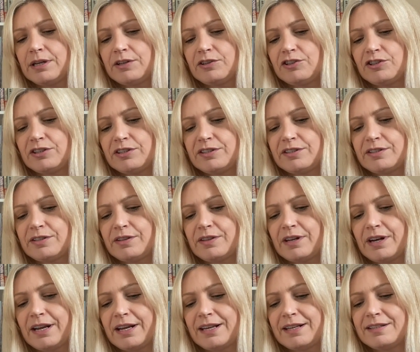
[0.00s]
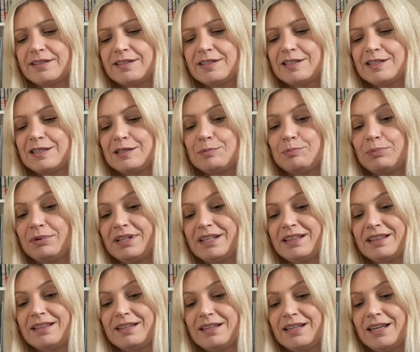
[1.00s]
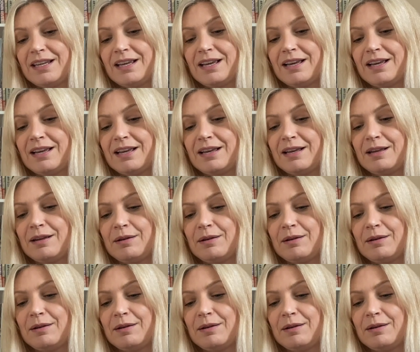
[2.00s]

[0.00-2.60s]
just so that I can split the